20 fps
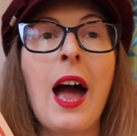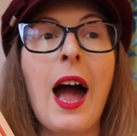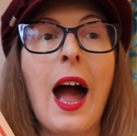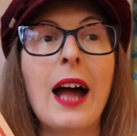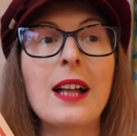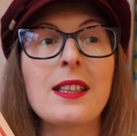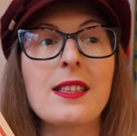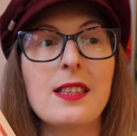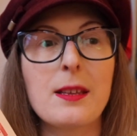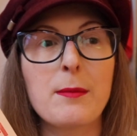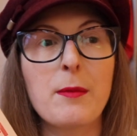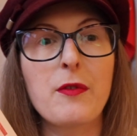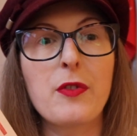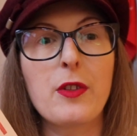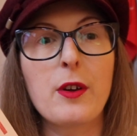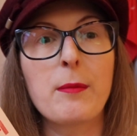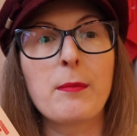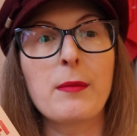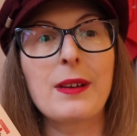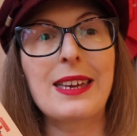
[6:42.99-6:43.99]
and some of
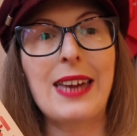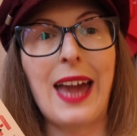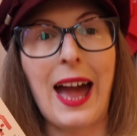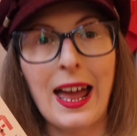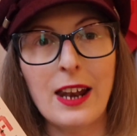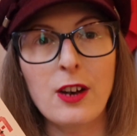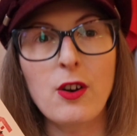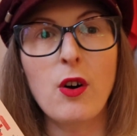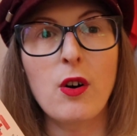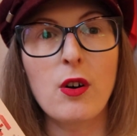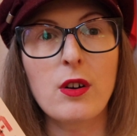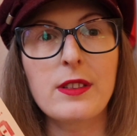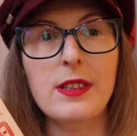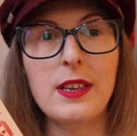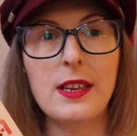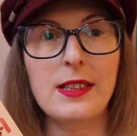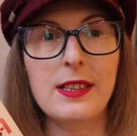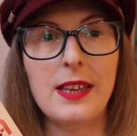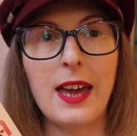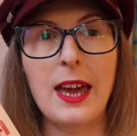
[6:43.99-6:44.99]
them
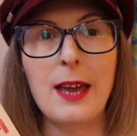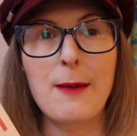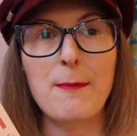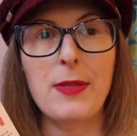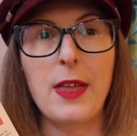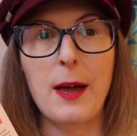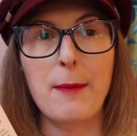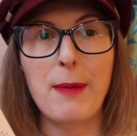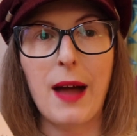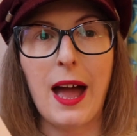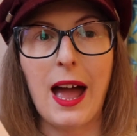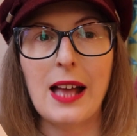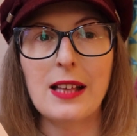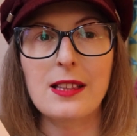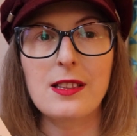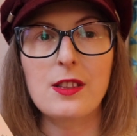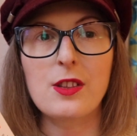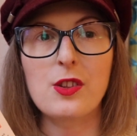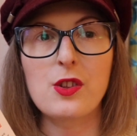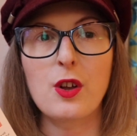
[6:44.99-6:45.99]
cannot escape their
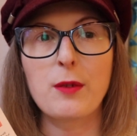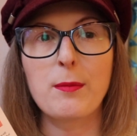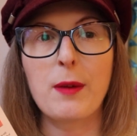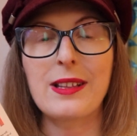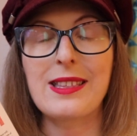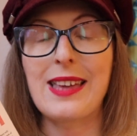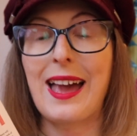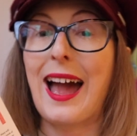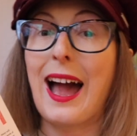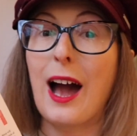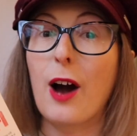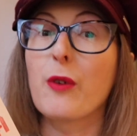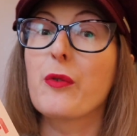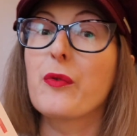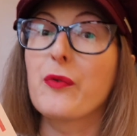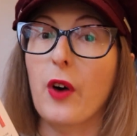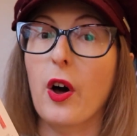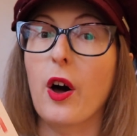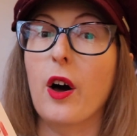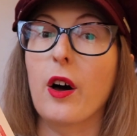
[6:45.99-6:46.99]
pasts, no matter how
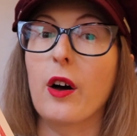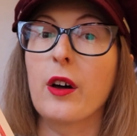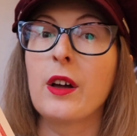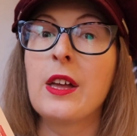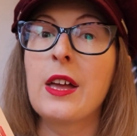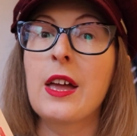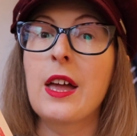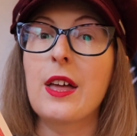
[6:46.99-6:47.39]
far